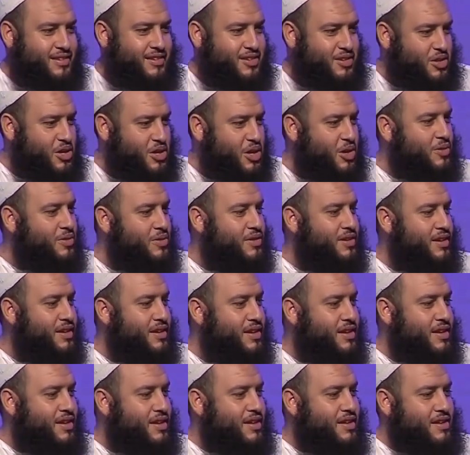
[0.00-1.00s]
You know,
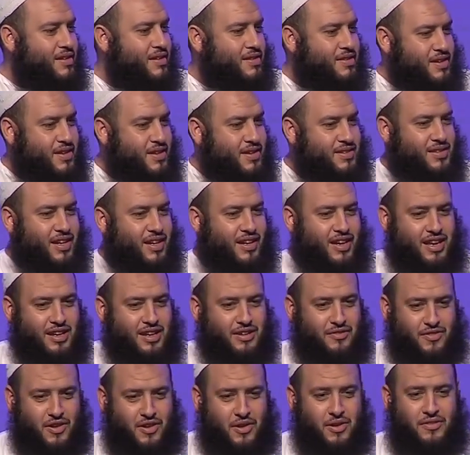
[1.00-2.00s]
things are
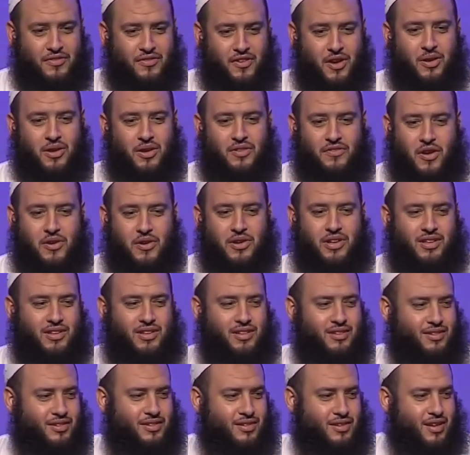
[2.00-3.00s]
getting very, very,
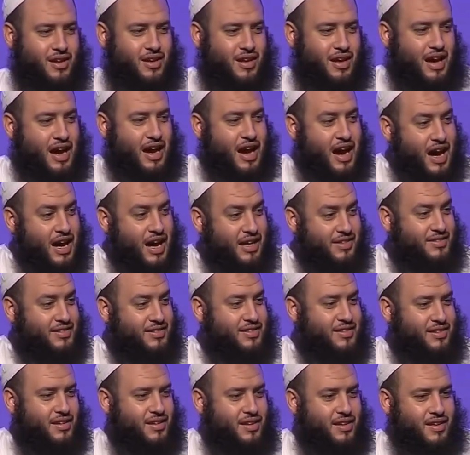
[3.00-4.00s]
very
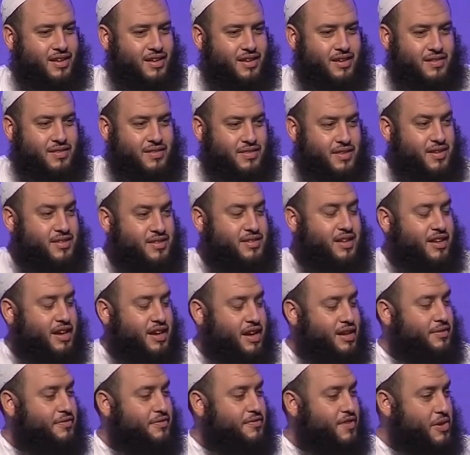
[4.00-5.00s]
hard. Things are
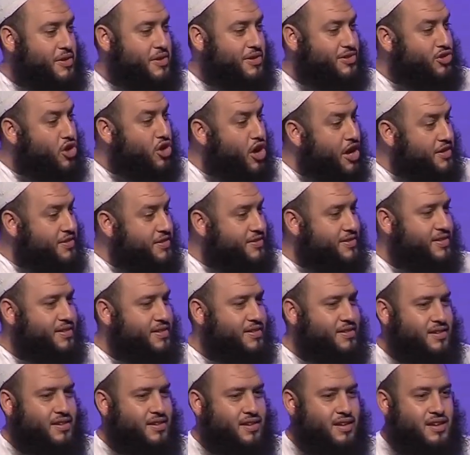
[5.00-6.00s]
getting very tight.
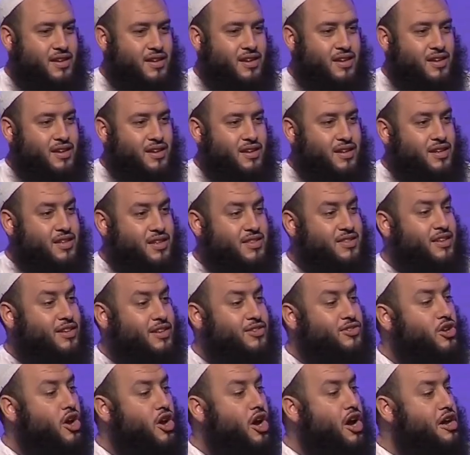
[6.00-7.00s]
It's a
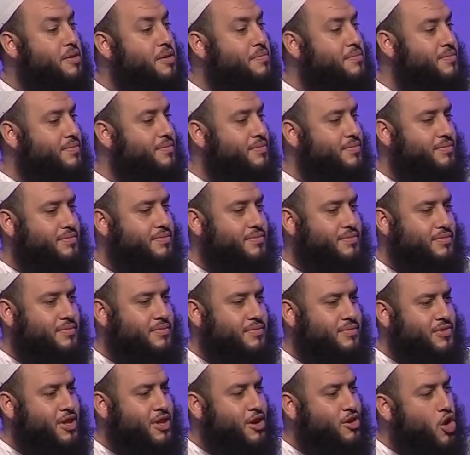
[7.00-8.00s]

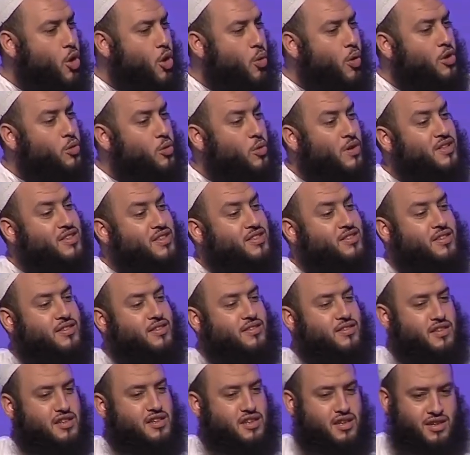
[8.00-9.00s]
time that no one wants to
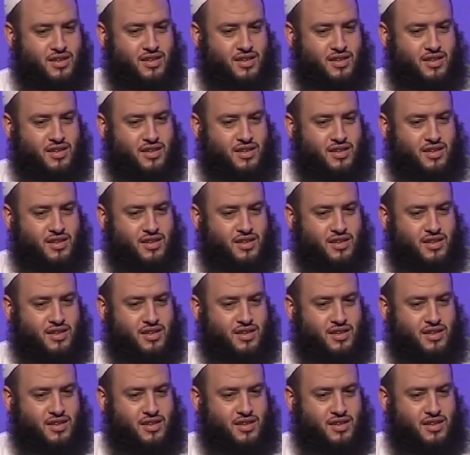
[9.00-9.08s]
see,